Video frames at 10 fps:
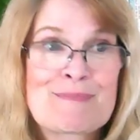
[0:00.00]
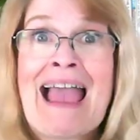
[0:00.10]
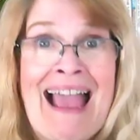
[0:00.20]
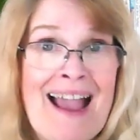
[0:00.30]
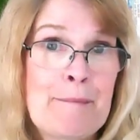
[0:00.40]

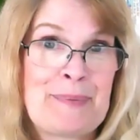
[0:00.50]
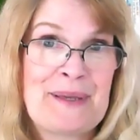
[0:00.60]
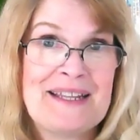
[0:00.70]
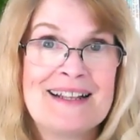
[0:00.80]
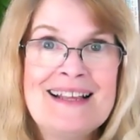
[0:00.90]

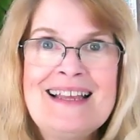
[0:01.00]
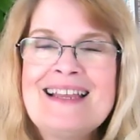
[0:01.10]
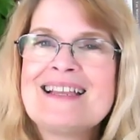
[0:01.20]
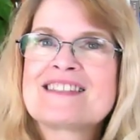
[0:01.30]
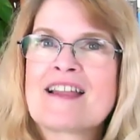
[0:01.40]
happen,
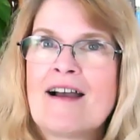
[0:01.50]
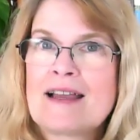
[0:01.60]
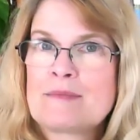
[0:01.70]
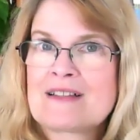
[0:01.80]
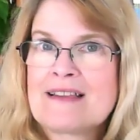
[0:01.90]
it's
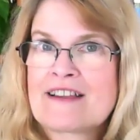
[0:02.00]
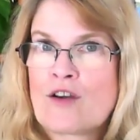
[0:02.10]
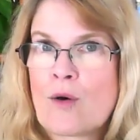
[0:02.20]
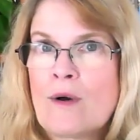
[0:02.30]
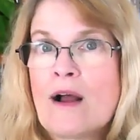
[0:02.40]
time to let
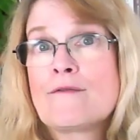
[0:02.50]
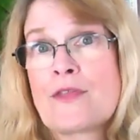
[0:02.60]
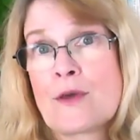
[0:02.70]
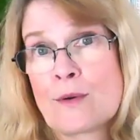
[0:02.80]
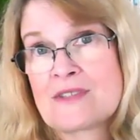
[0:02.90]
go of
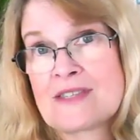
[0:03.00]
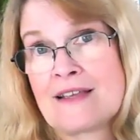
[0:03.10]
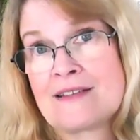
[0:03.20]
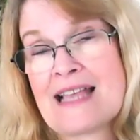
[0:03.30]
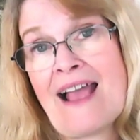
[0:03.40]
those
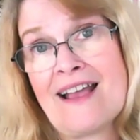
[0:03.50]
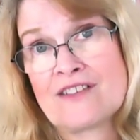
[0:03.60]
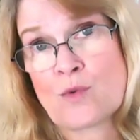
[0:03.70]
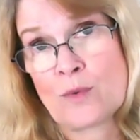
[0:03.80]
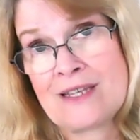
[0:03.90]
things
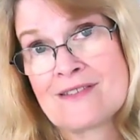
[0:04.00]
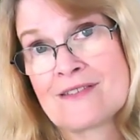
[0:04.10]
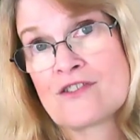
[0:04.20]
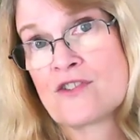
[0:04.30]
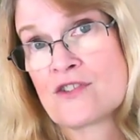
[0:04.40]
as
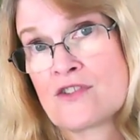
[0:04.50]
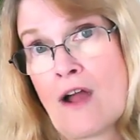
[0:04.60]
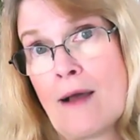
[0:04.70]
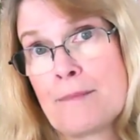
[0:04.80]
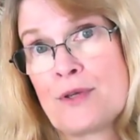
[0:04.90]
reasons to
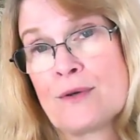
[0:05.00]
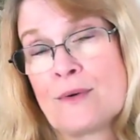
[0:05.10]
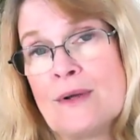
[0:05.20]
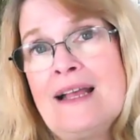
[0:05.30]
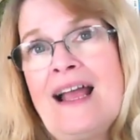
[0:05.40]
stop you,